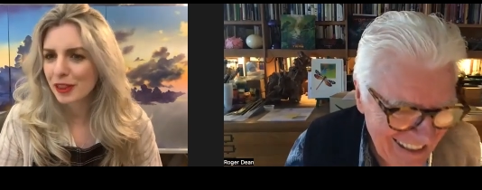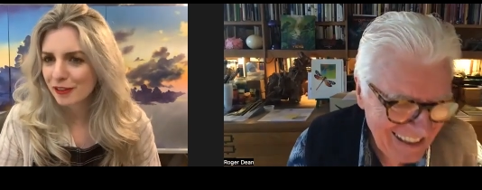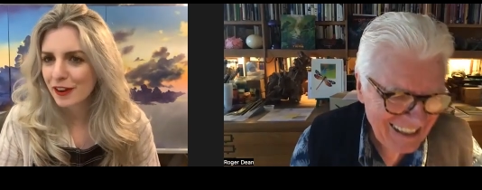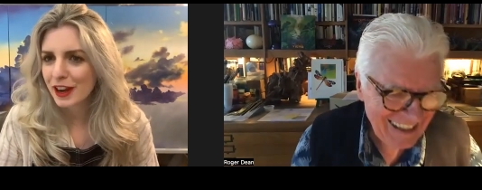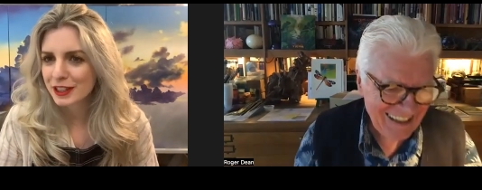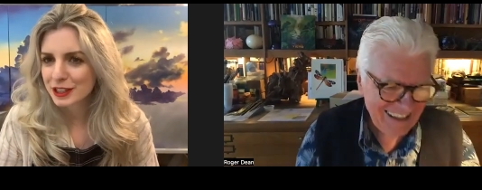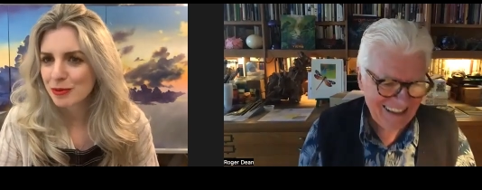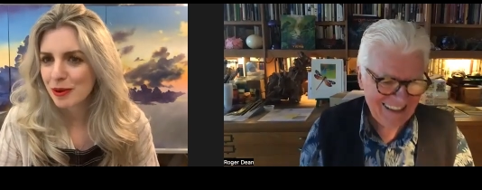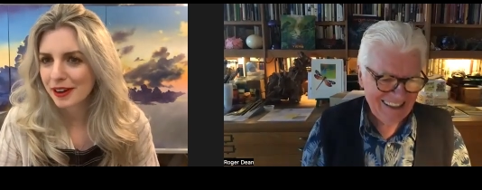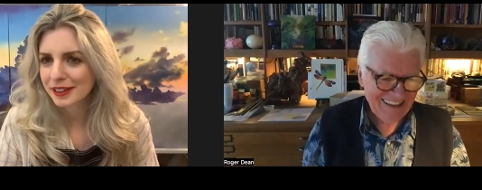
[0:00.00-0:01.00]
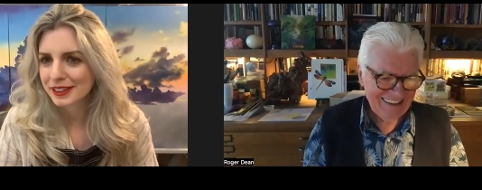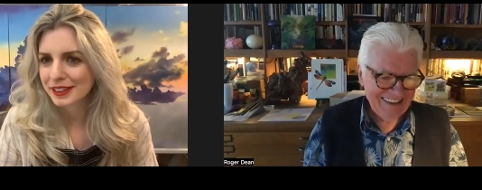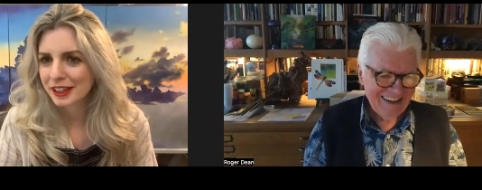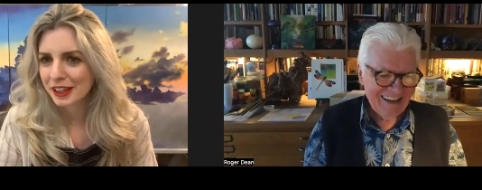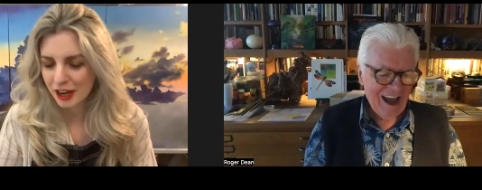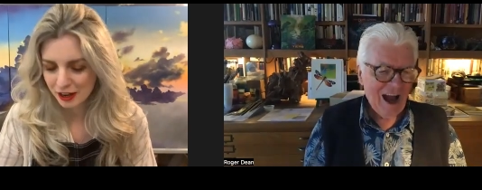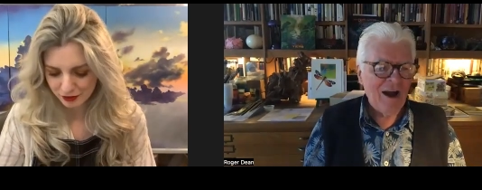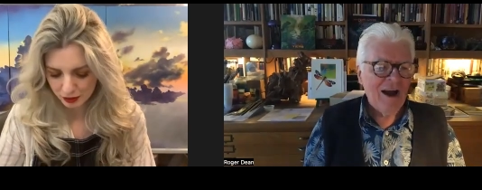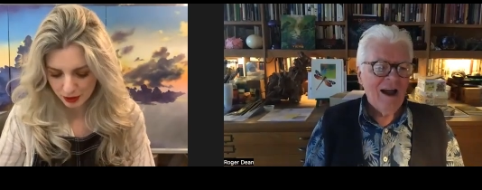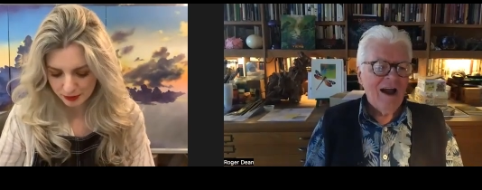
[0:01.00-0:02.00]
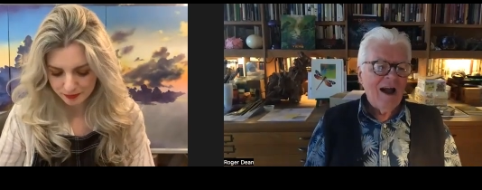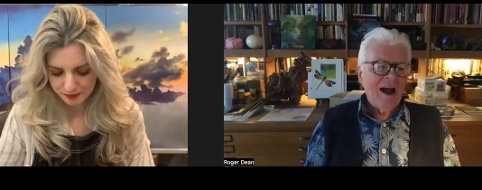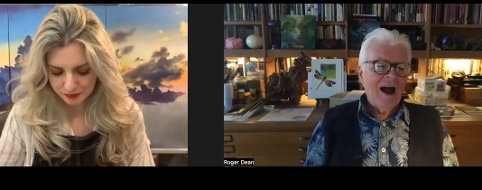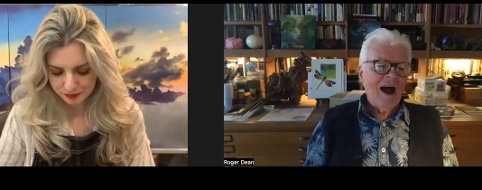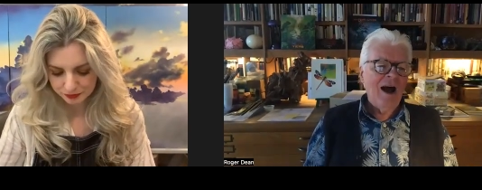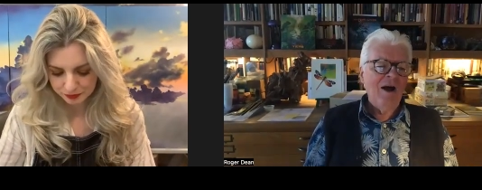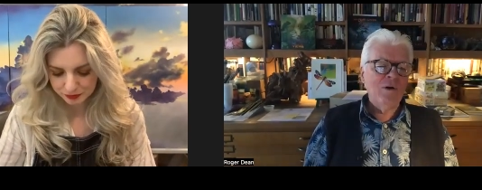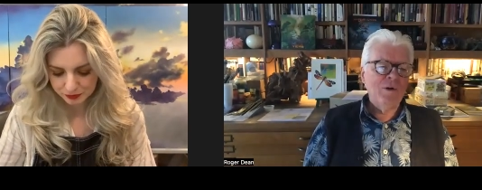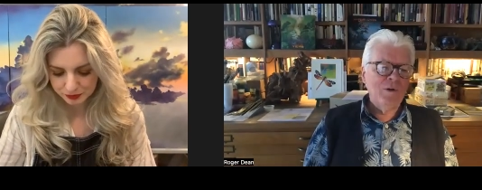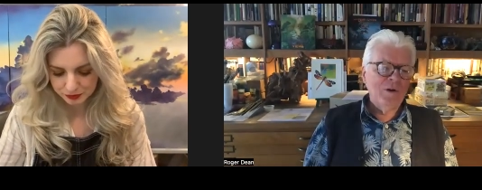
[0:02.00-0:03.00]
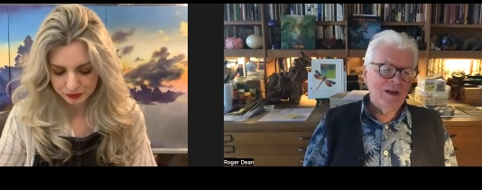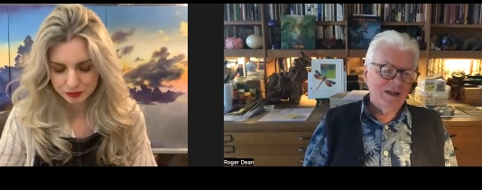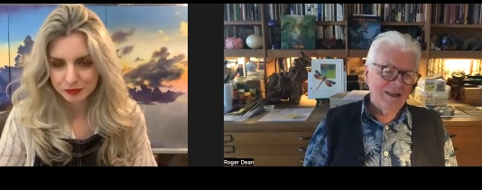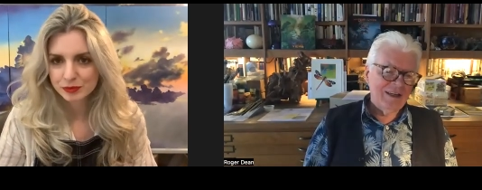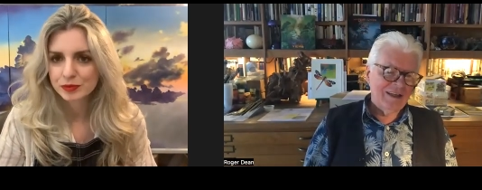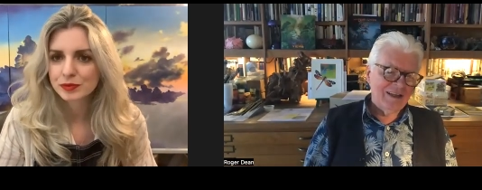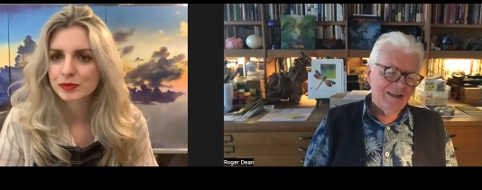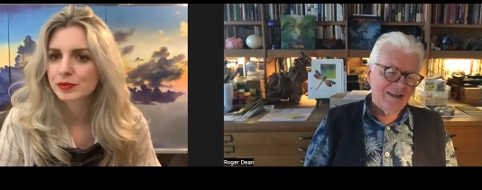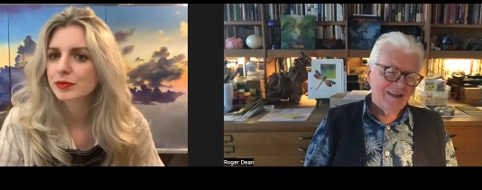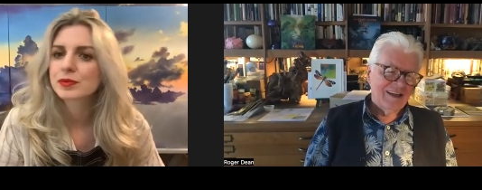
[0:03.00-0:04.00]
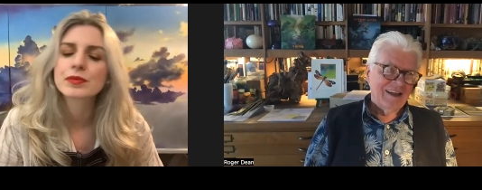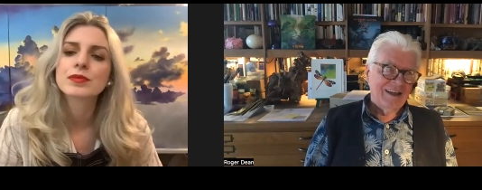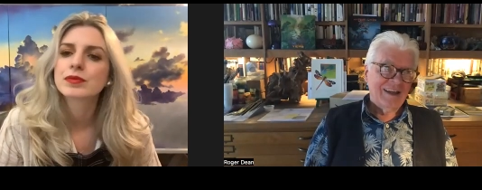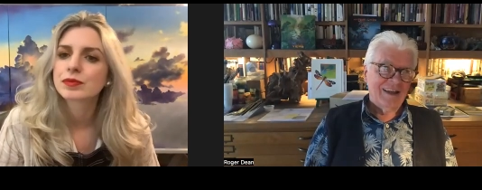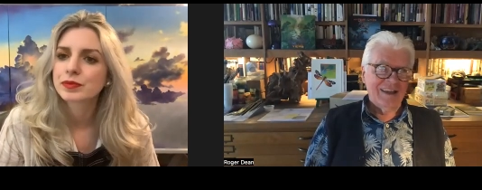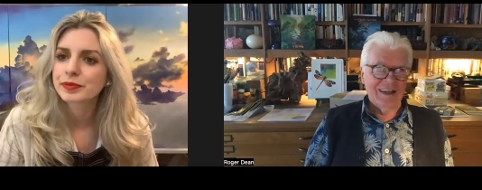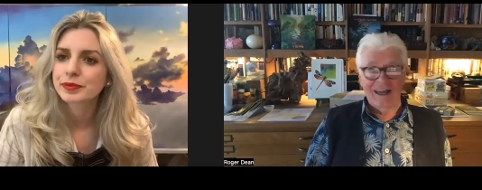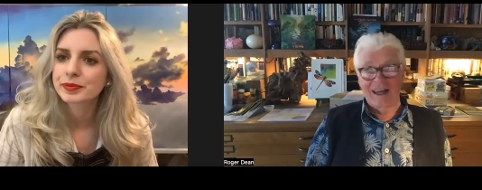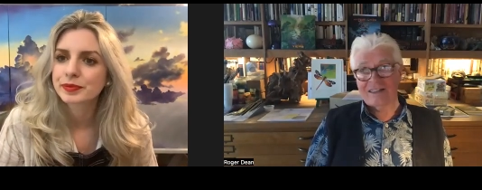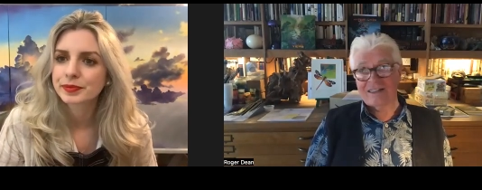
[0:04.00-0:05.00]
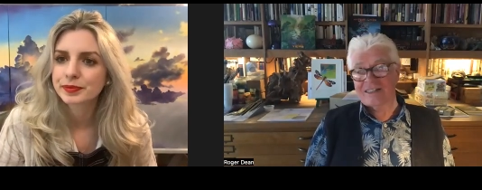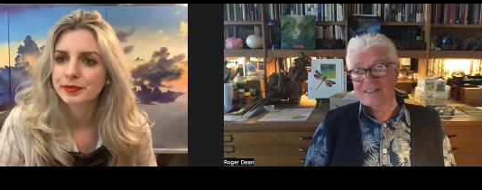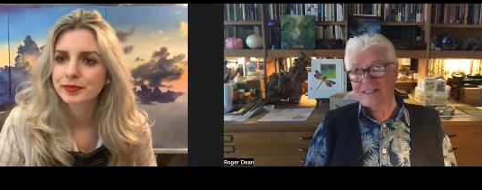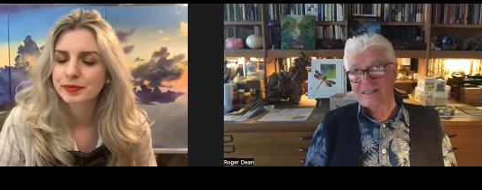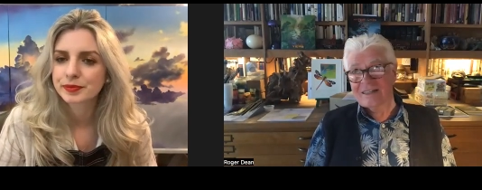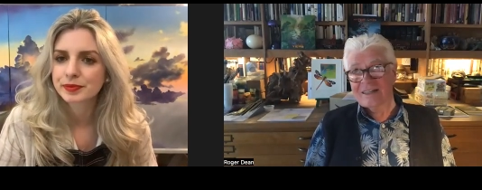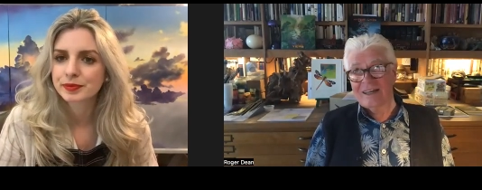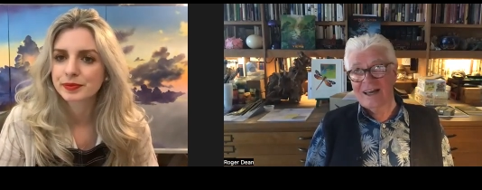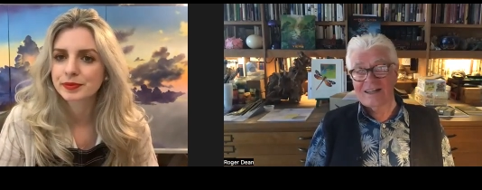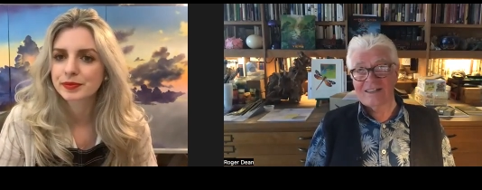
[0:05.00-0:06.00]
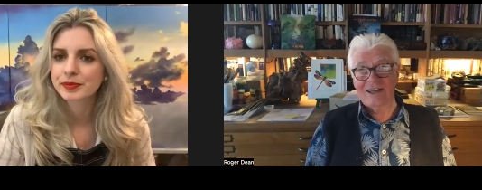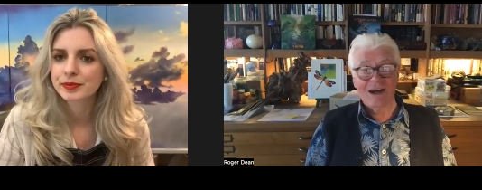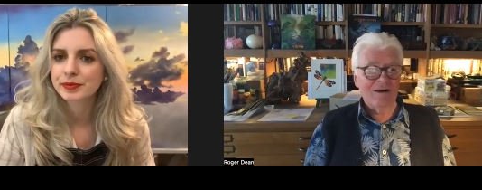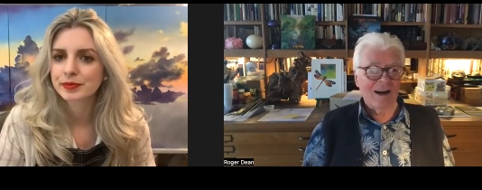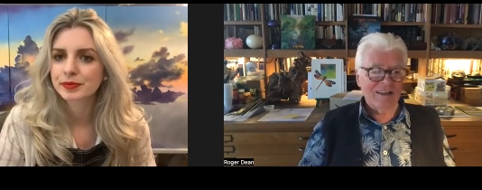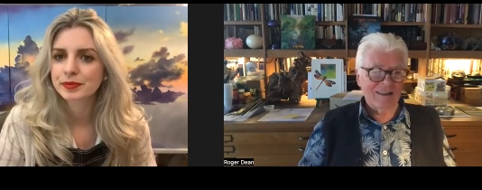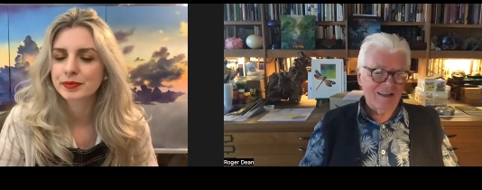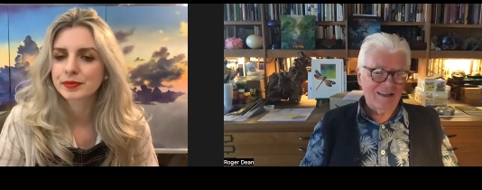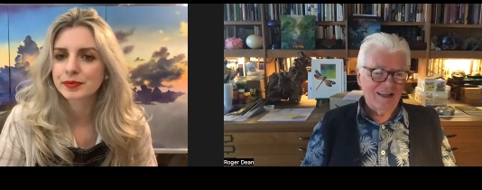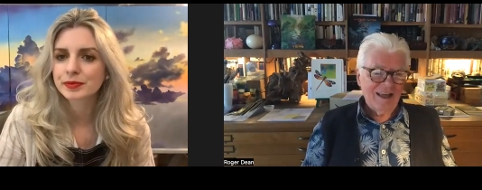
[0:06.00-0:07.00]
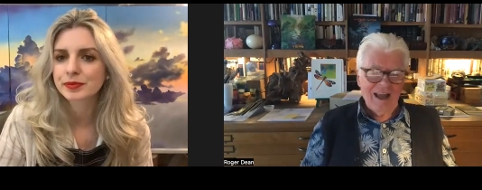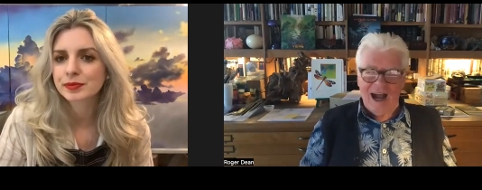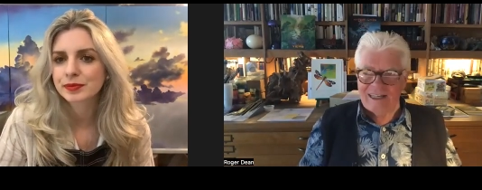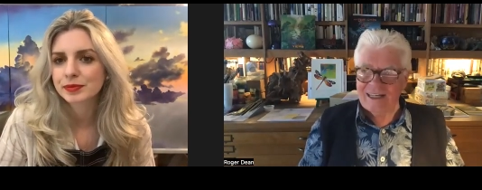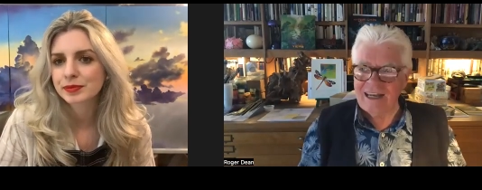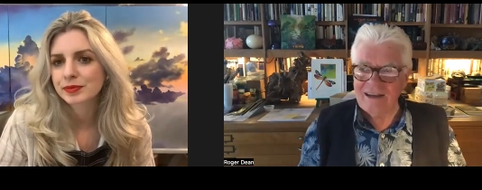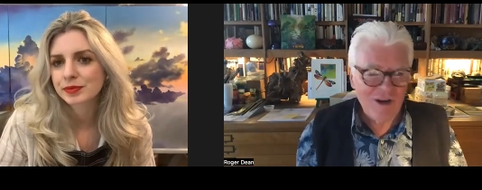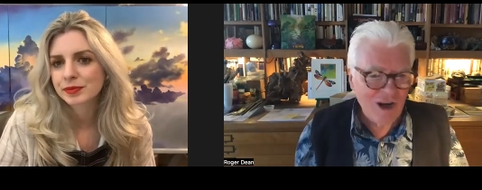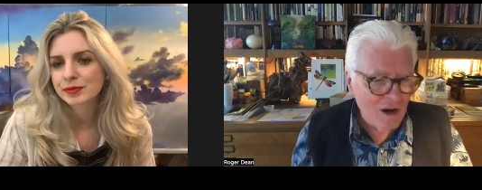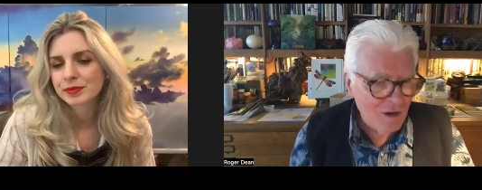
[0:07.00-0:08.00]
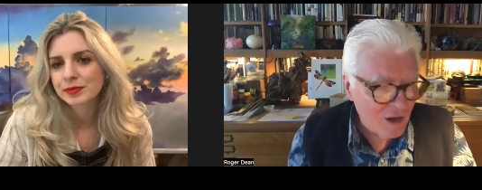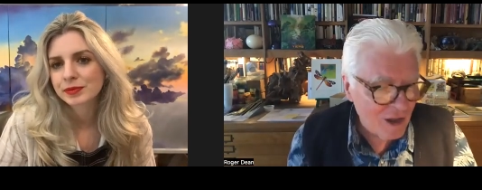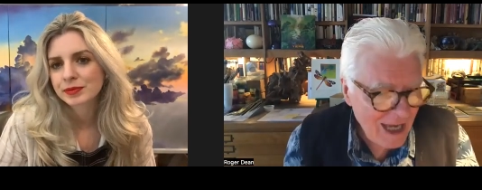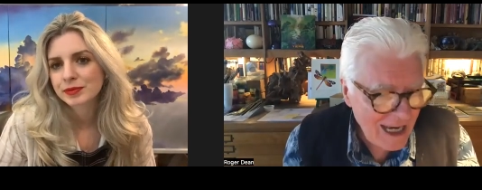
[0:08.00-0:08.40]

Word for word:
Speaker 1: but the first one, the curvy one.
Speaker 2: Oh, yes, yes. No, I had, I didn't even know that